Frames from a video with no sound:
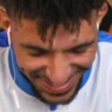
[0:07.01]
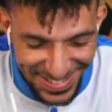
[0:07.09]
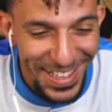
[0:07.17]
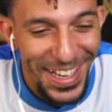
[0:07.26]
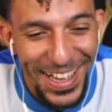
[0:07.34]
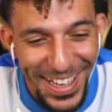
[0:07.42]

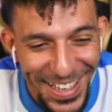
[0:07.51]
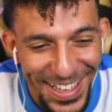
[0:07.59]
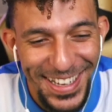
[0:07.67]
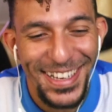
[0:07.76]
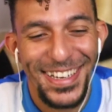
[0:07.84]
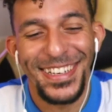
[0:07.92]

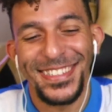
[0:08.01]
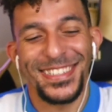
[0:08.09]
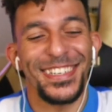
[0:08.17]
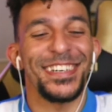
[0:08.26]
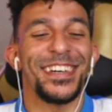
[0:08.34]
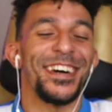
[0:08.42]
Hey, it's
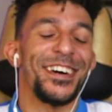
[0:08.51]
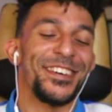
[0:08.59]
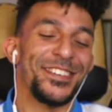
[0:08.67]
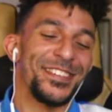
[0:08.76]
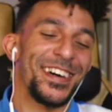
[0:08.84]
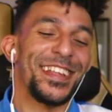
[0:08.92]
a
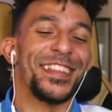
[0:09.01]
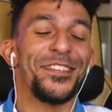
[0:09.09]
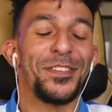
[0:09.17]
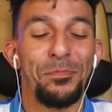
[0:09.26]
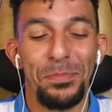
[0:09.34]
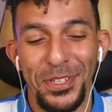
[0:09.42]
go. I
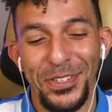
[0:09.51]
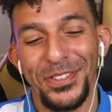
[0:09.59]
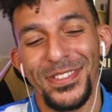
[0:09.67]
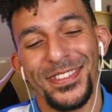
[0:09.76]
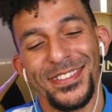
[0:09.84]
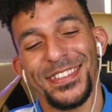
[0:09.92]
love the
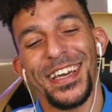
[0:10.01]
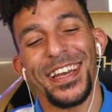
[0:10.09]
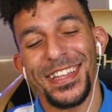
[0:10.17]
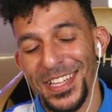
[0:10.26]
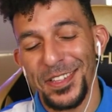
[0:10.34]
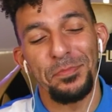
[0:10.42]
build. You had
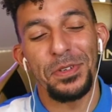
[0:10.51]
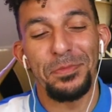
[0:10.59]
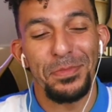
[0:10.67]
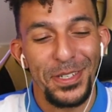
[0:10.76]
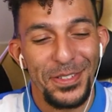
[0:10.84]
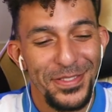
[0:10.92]
to let the beat build.